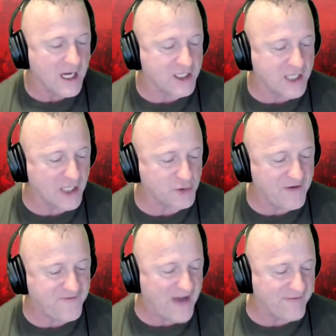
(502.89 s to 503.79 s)

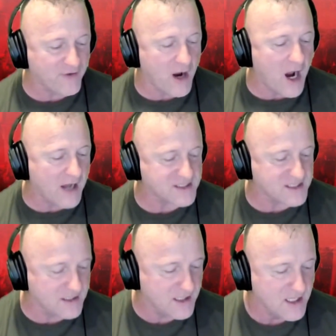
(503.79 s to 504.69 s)
Country Favor
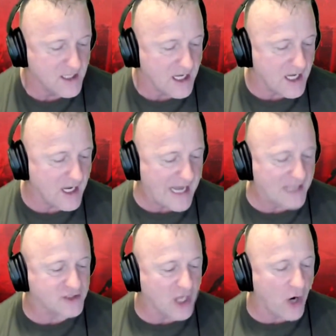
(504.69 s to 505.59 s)
Austin,
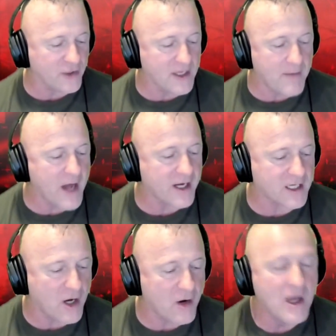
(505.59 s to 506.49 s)
Antonia
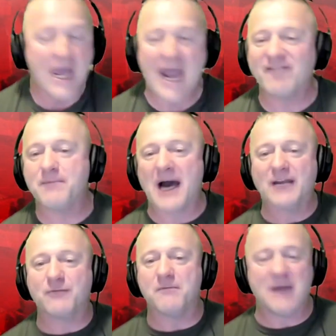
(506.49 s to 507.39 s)
Monaco.
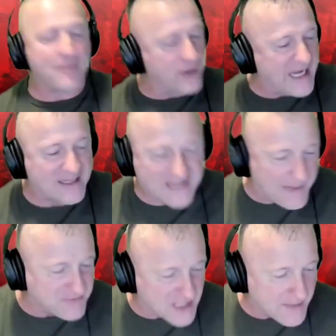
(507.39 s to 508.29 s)
Everybody remember, hit
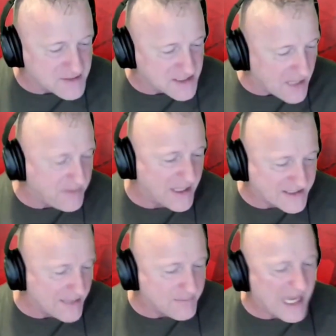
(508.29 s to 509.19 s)
them thumbs up,
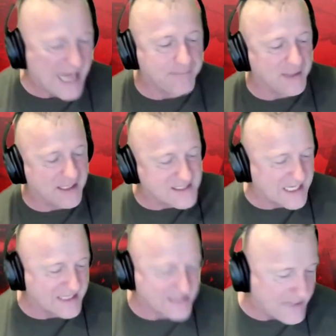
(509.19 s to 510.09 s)
hit them like buttons,
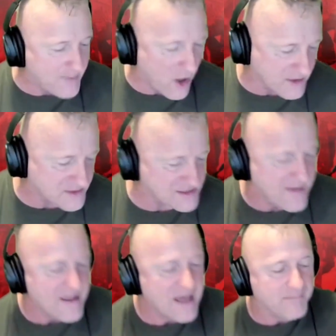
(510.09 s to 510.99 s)
hit them hearts,
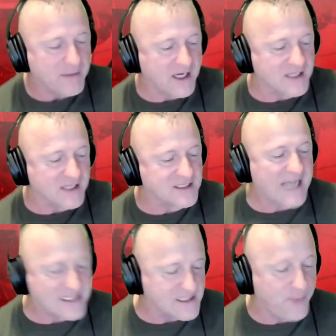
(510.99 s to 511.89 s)
because
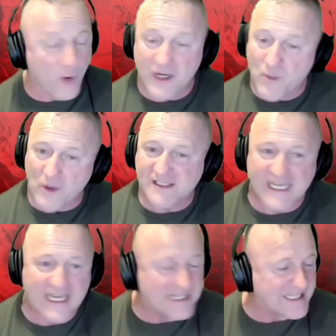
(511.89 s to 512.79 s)
that's important. And once
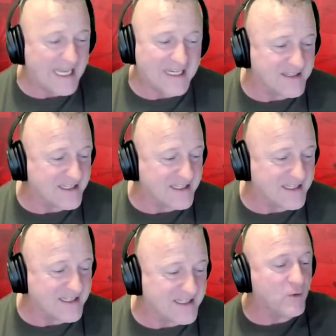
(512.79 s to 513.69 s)
again, at the end of this,
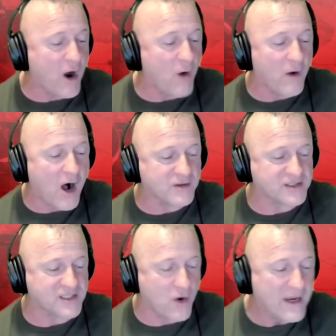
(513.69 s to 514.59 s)
I hope you all will
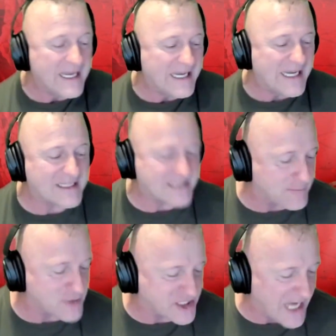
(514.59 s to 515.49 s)
also hit
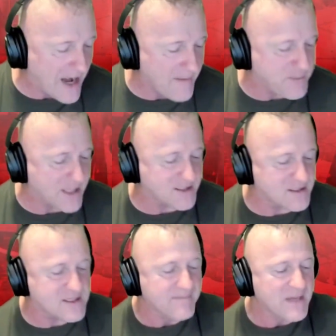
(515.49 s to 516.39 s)
them share
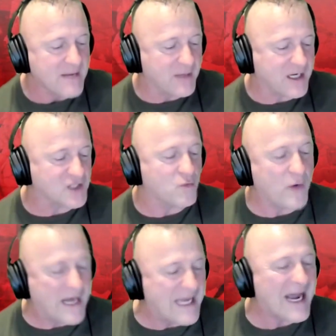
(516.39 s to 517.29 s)
buttons, because
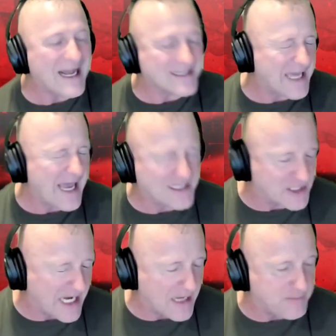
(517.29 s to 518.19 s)
we got to
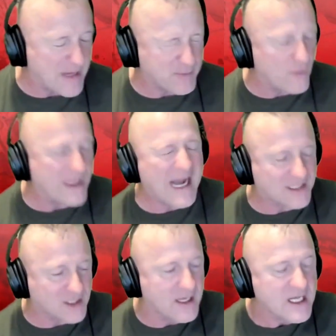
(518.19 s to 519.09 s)
educate people. We
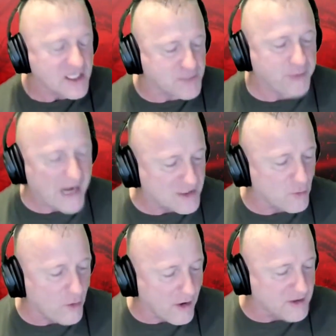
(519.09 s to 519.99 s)
got to spread the
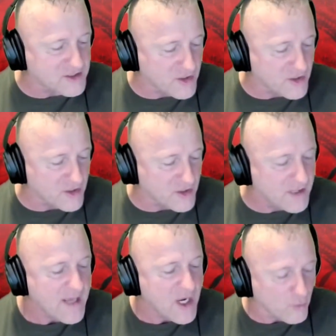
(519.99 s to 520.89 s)
word so that we
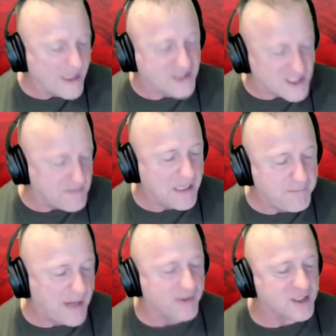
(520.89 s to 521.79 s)
can reach as many
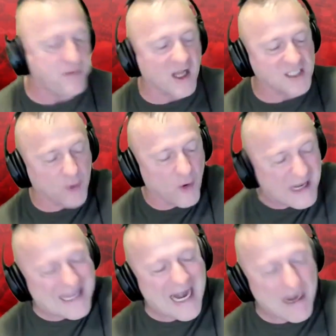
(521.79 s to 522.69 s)
people as possible.
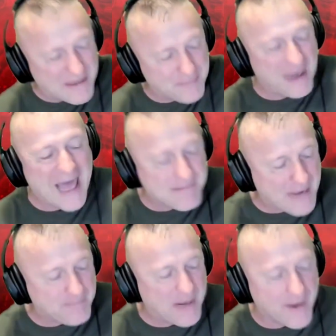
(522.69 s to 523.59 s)
Larry Blatt,
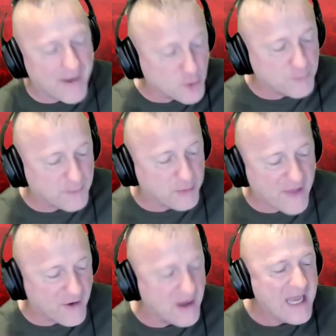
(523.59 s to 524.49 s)
my paratrooper
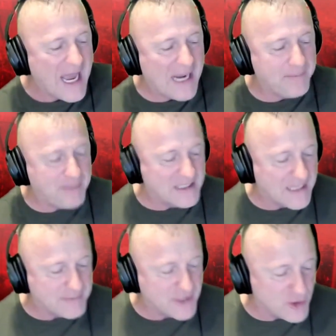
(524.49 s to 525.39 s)
brother,
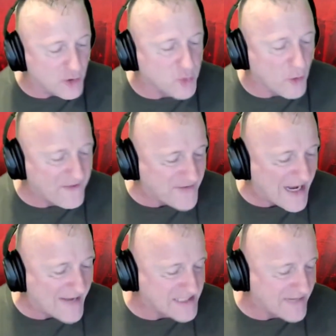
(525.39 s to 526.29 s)
APWU
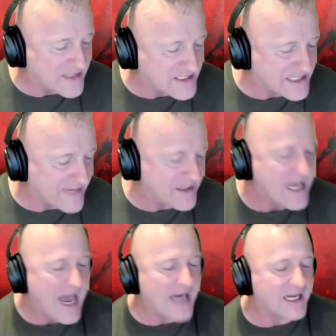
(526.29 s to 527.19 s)
2577
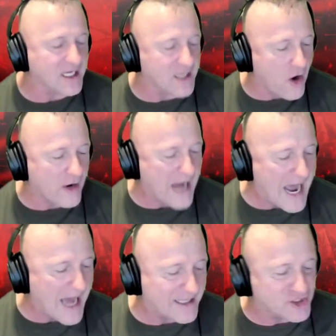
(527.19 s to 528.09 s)
out of Long
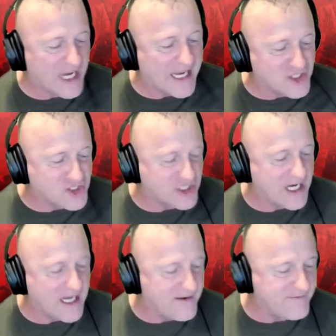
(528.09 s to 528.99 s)
Island. Jake
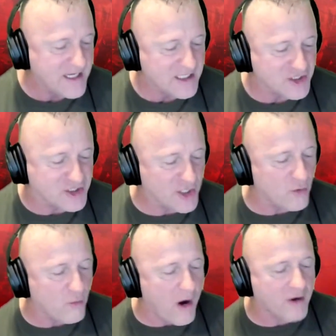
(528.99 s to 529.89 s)
Sheeve,
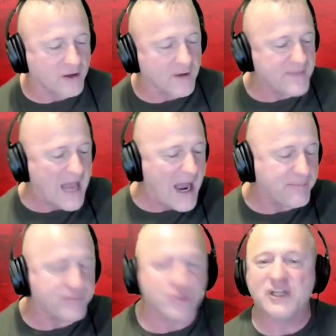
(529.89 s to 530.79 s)
Jill Walker, I
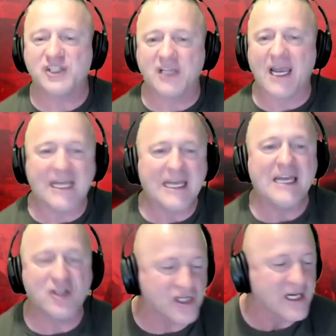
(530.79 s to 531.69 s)
appreciate
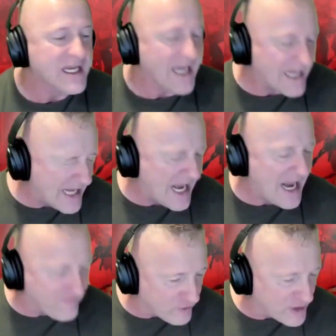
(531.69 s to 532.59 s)
each and
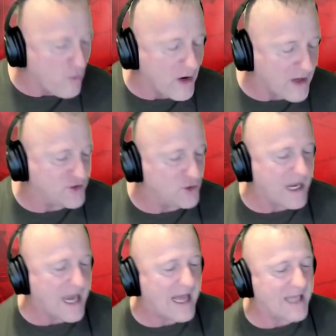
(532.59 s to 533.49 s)
every one of you
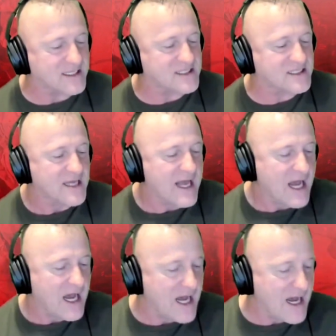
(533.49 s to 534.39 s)
guys
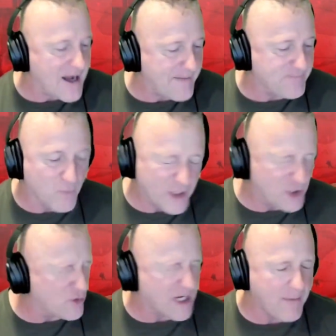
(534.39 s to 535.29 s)
when
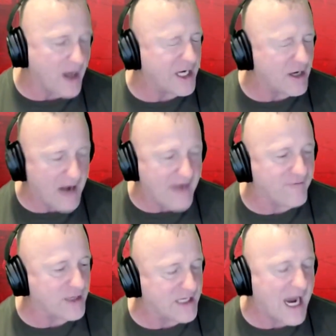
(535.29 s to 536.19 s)
you come on here
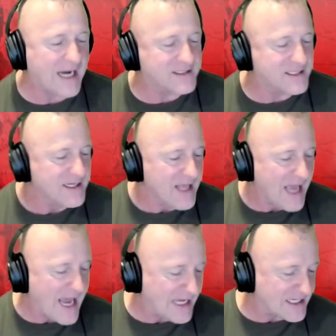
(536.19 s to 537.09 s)
every night
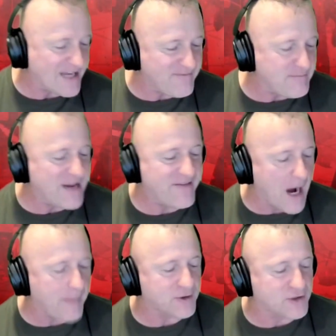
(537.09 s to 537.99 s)
and give me the
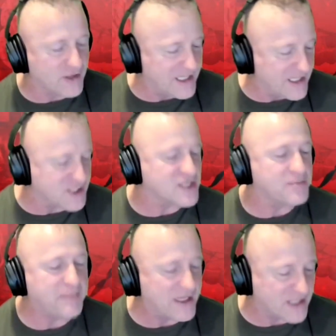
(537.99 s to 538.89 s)
opportunity to
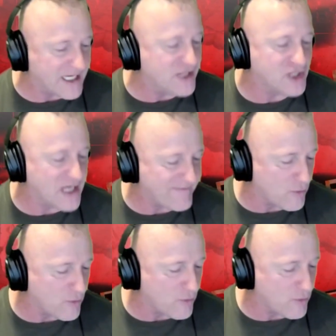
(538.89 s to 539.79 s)
speak to each and every
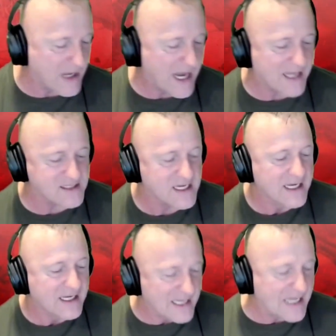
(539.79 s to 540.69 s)
one of you guys.
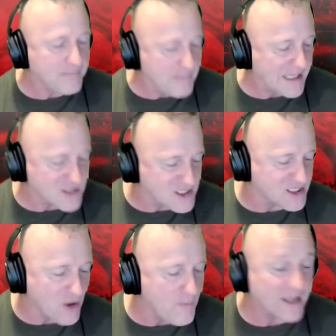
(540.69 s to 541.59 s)
It means
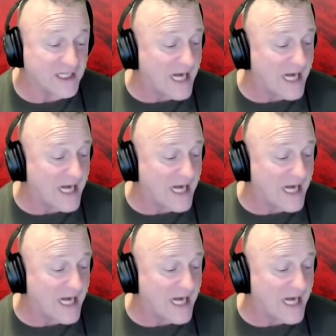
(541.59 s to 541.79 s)
so much.